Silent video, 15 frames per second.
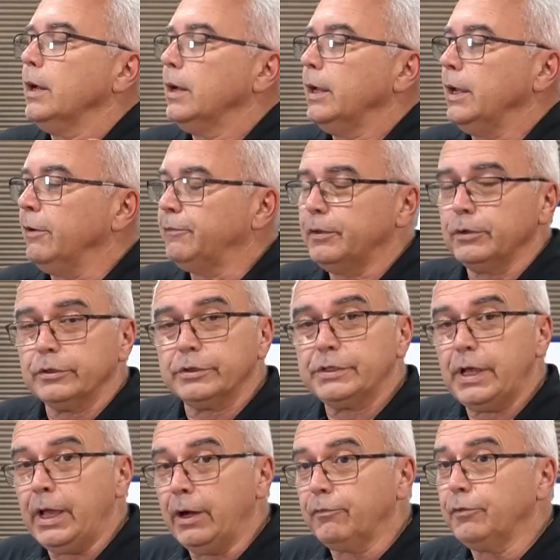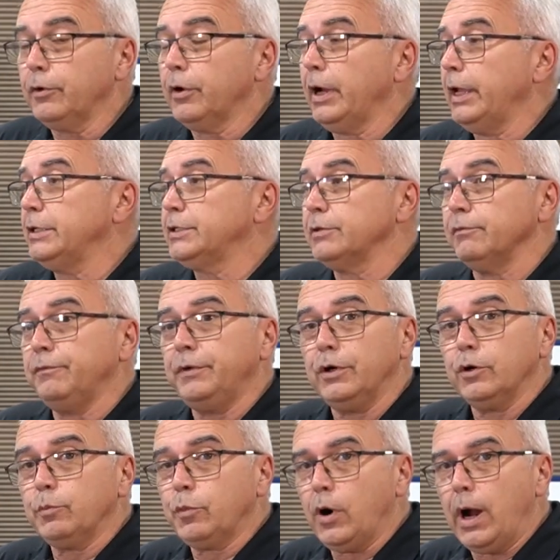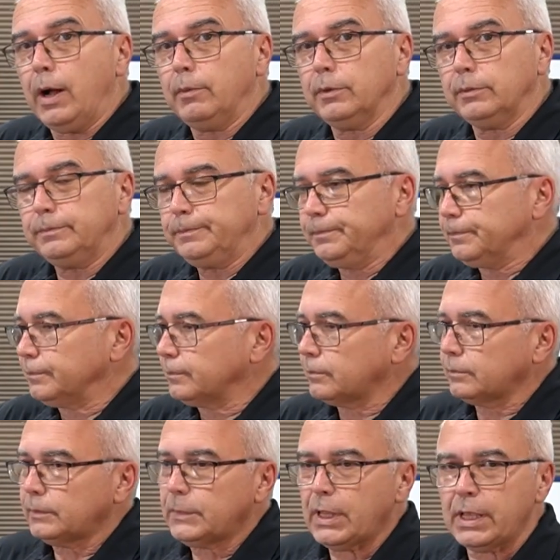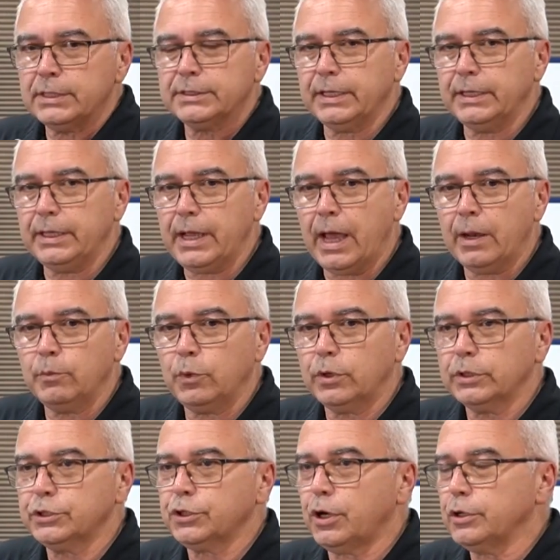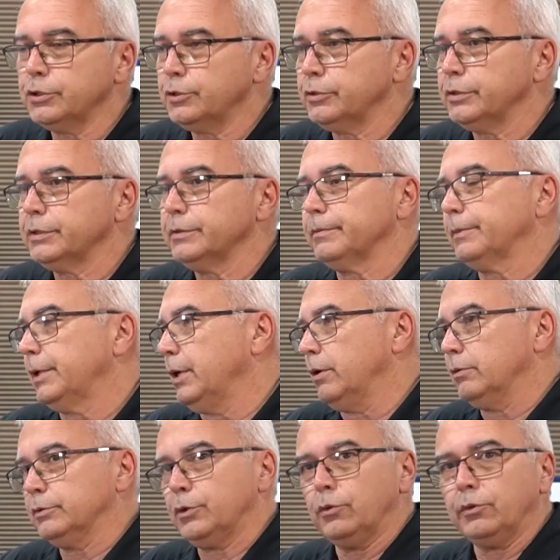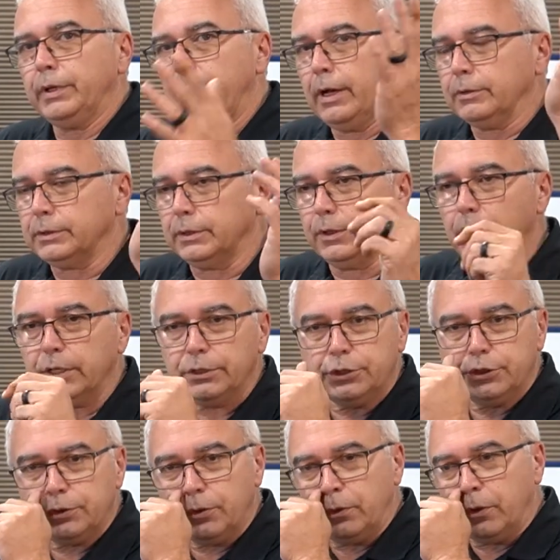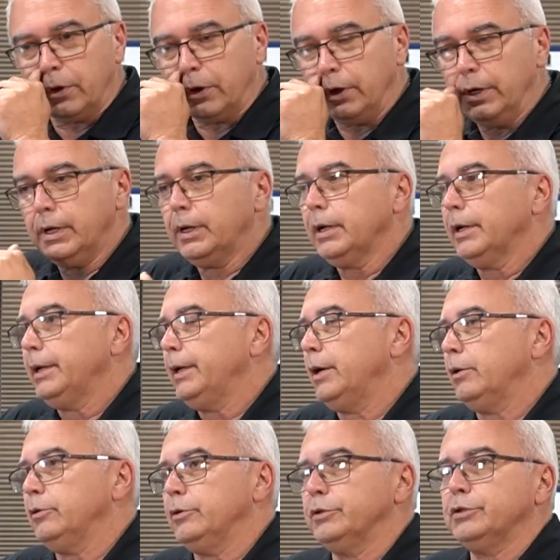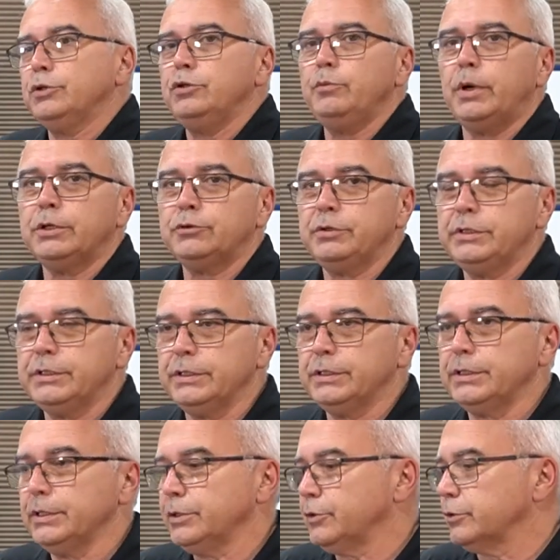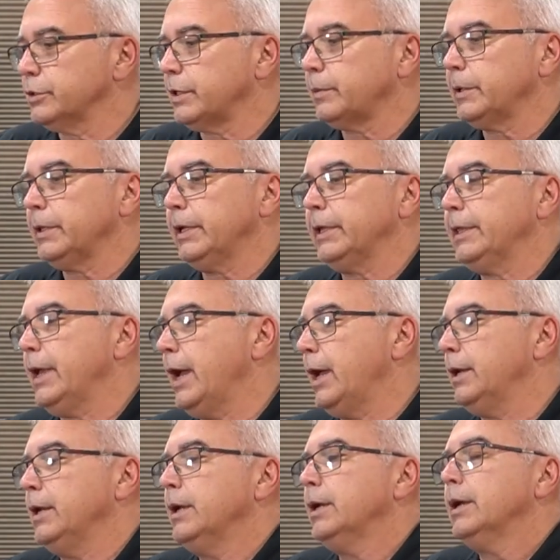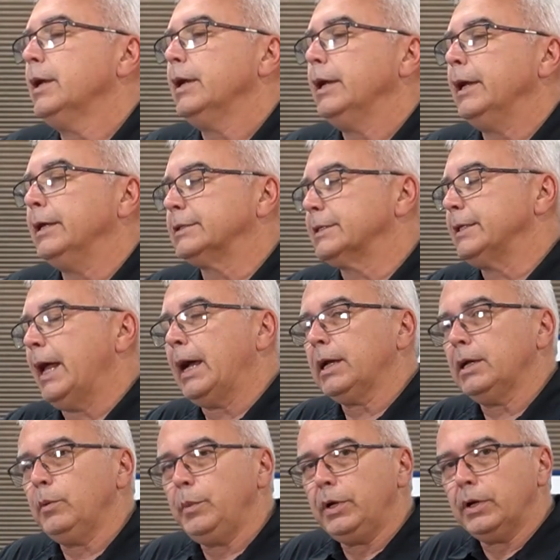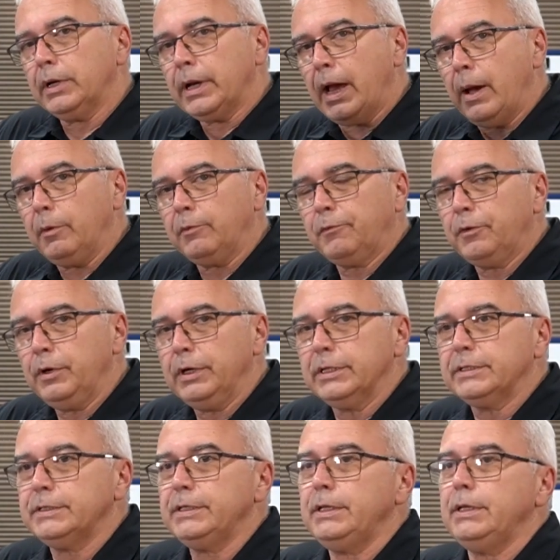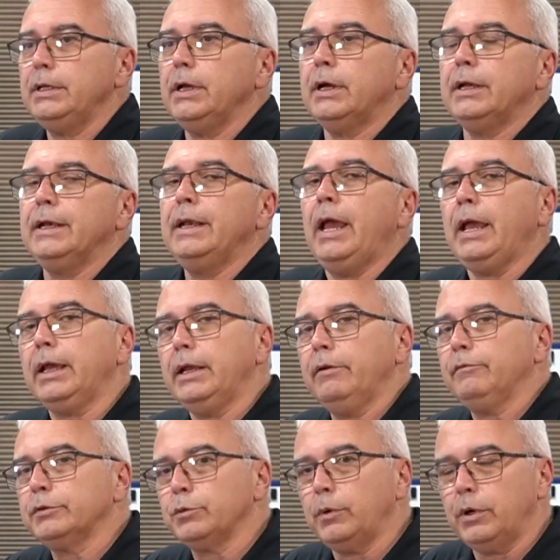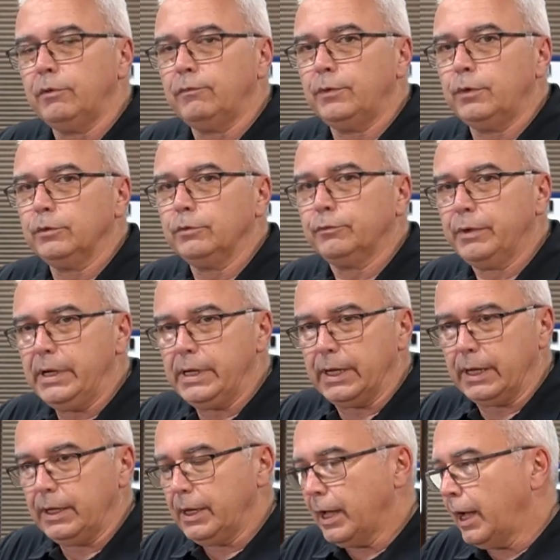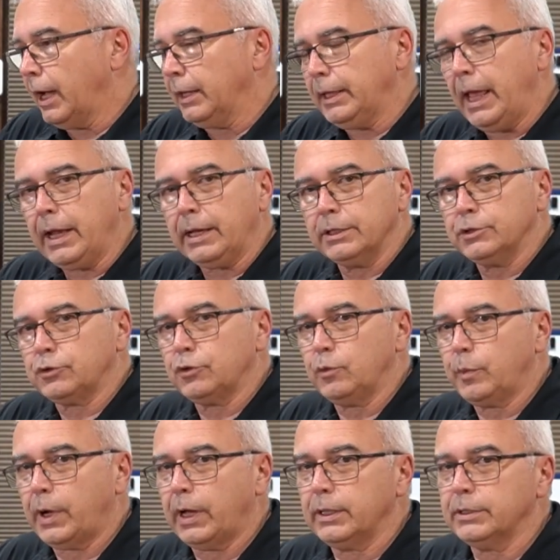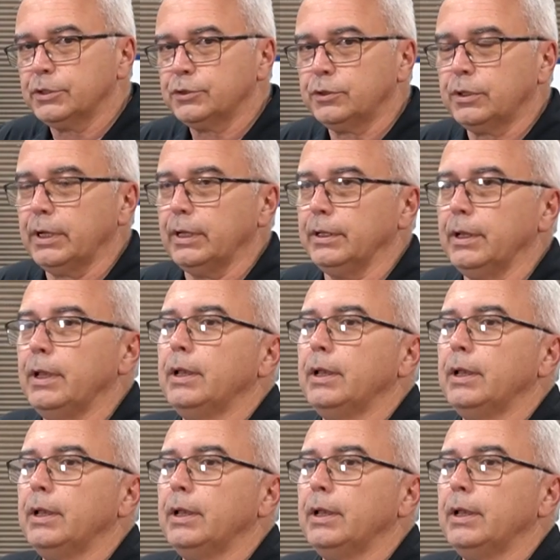If there's ever a severe problem, say the onboard charger's, totally out to lunch, or there's too much resistance or something like that, it's not going to be uncommon for you to see a negative 12 volt reading on that control pilot circuit.